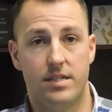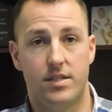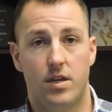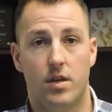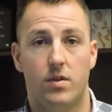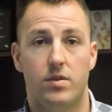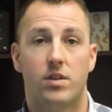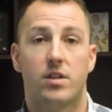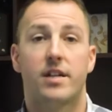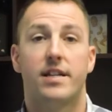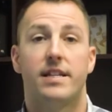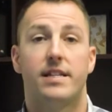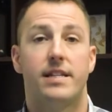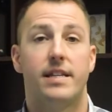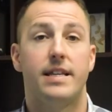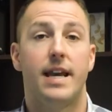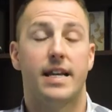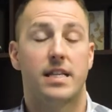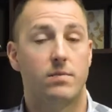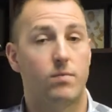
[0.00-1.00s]
So you're going to
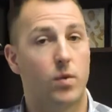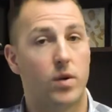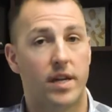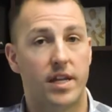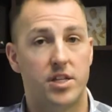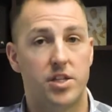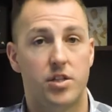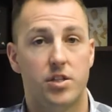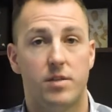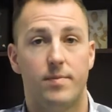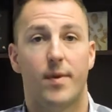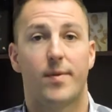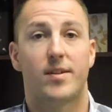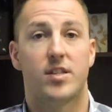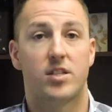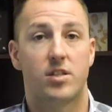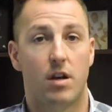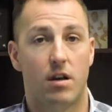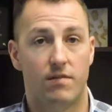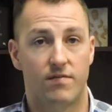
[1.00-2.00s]
detect more issues, you'll be able
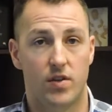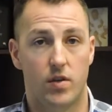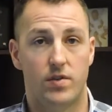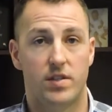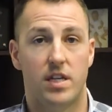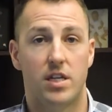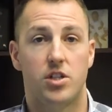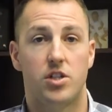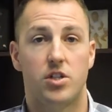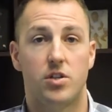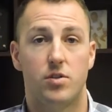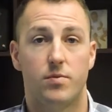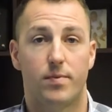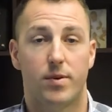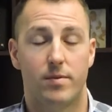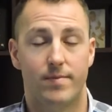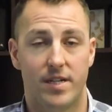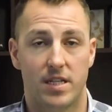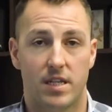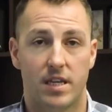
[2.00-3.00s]
to solve those issues
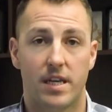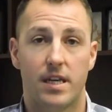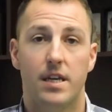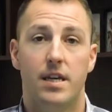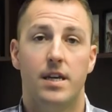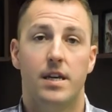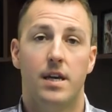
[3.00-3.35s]
permanently